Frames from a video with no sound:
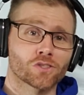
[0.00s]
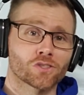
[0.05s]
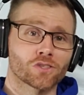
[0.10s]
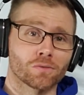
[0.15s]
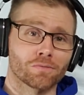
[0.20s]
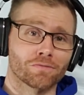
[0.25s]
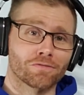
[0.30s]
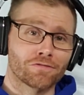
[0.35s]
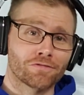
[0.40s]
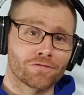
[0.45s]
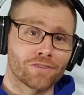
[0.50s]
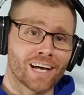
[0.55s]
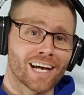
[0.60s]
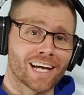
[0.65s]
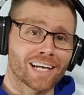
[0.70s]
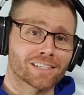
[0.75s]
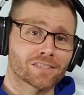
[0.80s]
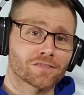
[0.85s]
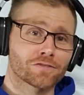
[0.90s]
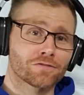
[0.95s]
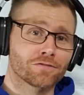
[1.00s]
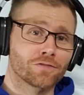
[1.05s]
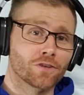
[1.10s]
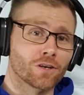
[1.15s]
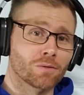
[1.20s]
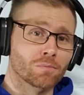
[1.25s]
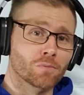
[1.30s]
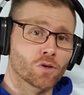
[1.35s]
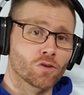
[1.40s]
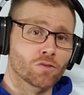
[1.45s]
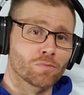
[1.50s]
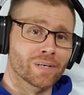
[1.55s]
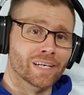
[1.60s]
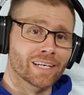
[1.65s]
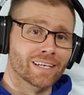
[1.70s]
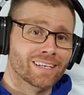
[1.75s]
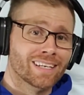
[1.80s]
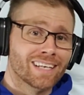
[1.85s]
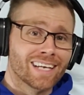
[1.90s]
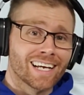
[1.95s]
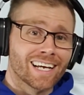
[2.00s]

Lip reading: some fast foot movement